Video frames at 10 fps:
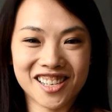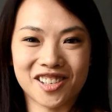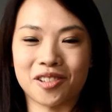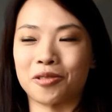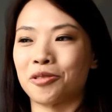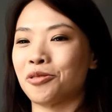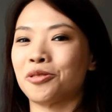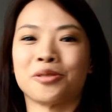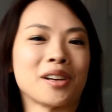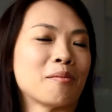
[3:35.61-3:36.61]
So you
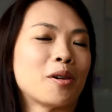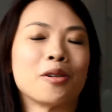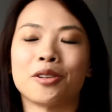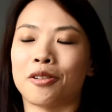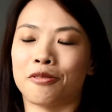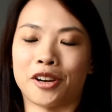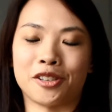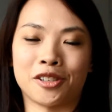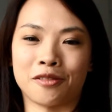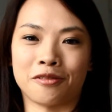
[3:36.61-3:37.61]
use up all your
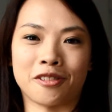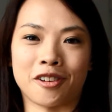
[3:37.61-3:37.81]
friendship